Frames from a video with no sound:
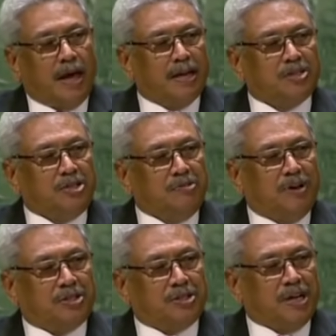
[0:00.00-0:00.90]
as
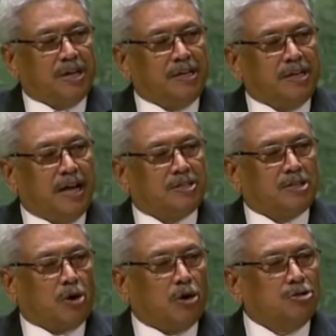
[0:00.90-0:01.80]
devastating as
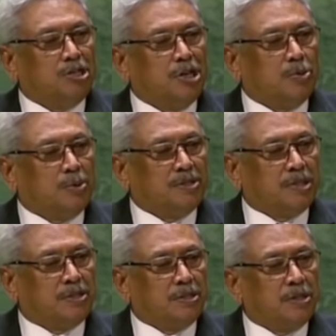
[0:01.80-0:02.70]
the
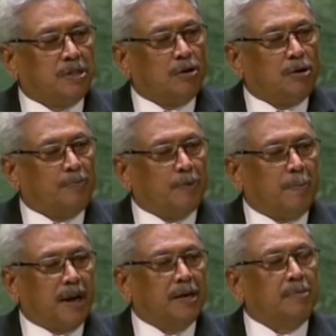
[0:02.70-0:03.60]
consequences of the
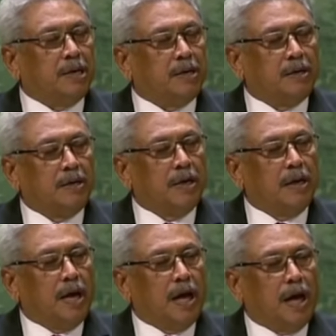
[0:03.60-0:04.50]
pandemic
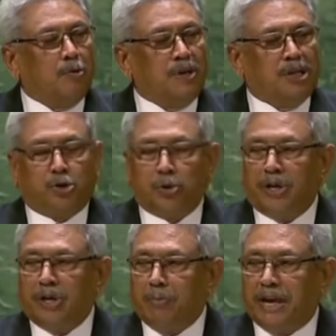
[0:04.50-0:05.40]
have been to
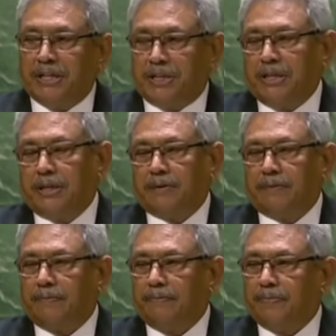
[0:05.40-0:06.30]
humanity,
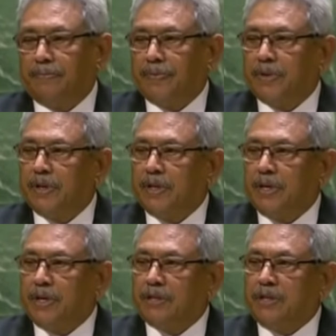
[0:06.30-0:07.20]

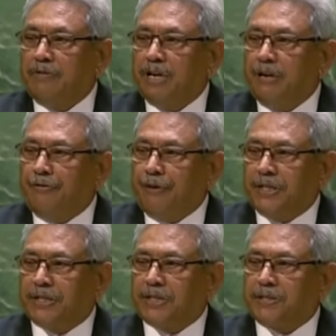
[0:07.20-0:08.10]
the world
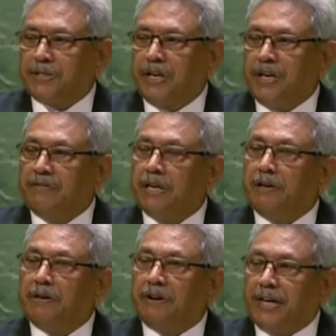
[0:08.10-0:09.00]
faces the
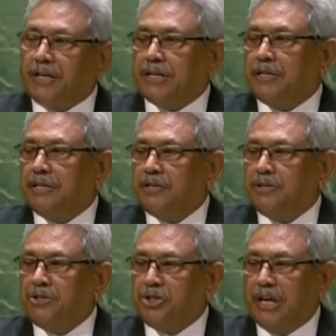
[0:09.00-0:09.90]
even greater
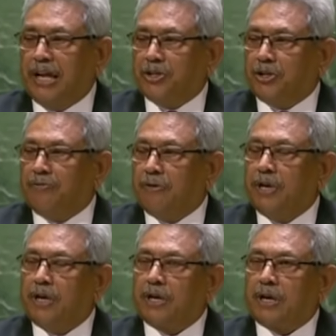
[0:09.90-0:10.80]
challenge of
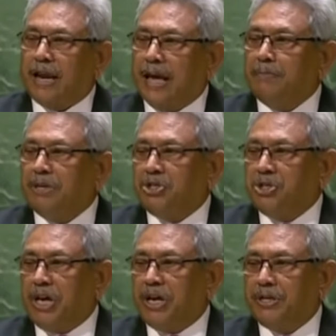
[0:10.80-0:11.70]
climate
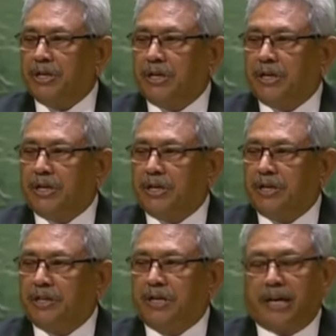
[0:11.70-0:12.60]
change
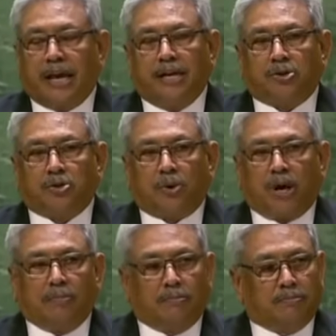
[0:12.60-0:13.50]
in the decades to
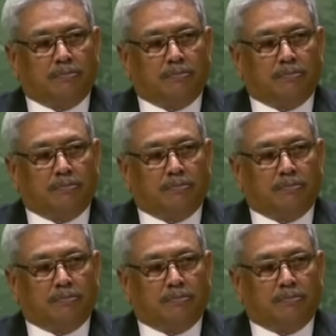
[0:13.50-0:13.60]
come.